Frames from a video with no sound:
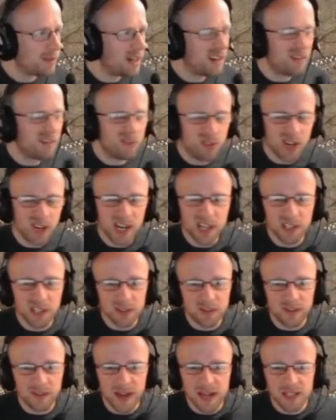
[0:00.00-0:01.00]
really
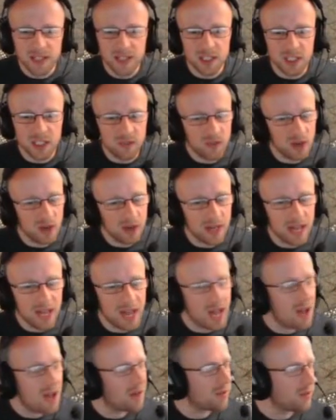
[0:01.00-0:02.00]
good fighters, you've got to
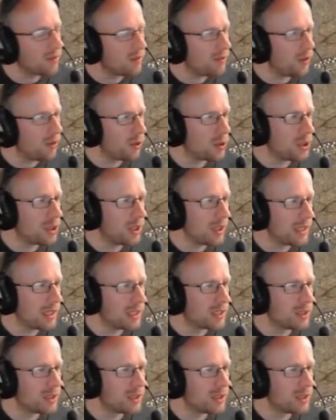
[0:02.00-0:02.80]
have, unfortunately,